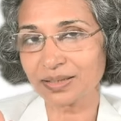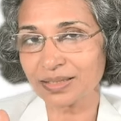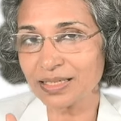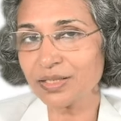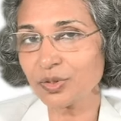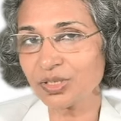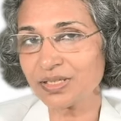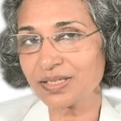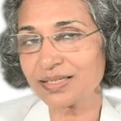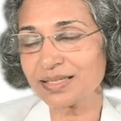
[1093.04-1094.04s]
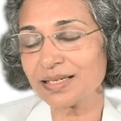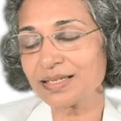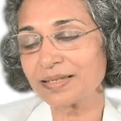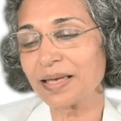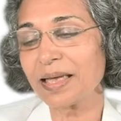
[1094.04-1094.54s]
really 26
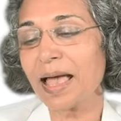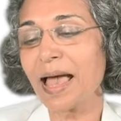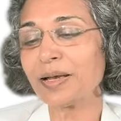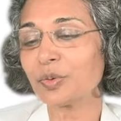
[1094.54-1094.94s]
years, and